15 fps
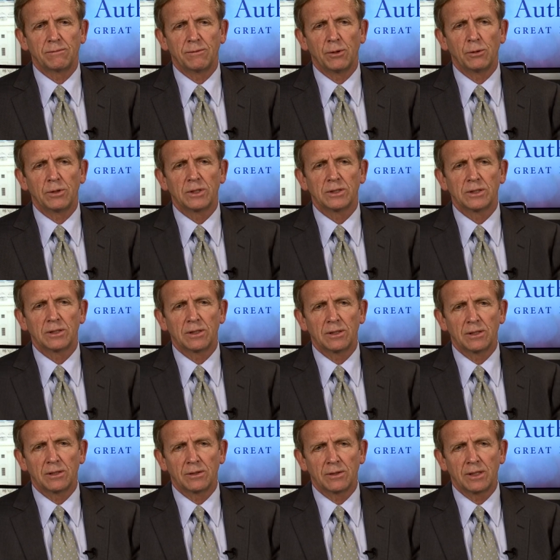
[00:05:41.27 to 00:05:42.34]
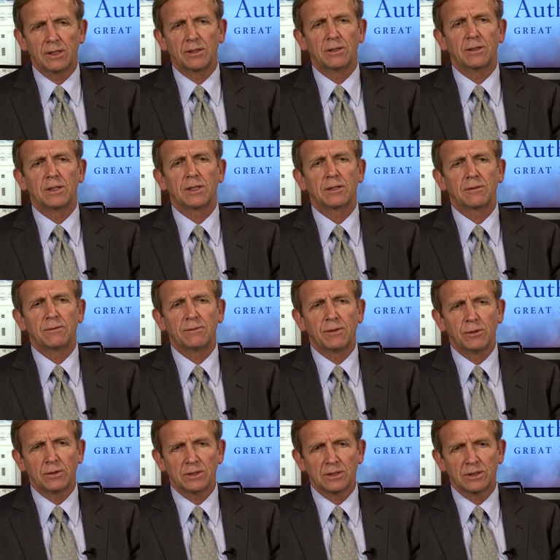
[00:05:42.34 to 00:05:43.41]
focus their intellect,
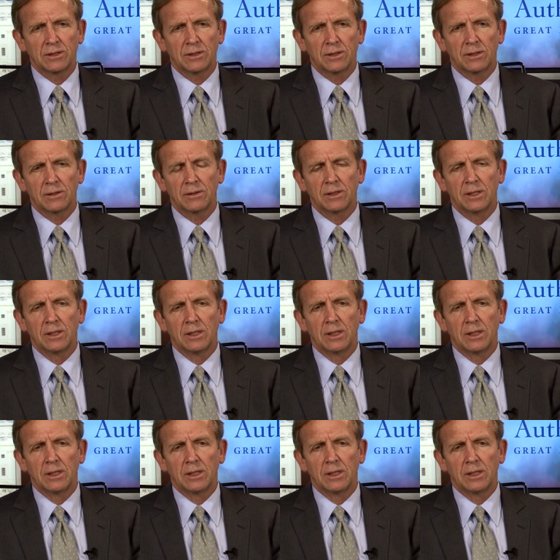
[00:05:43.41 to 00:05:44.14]
focus their,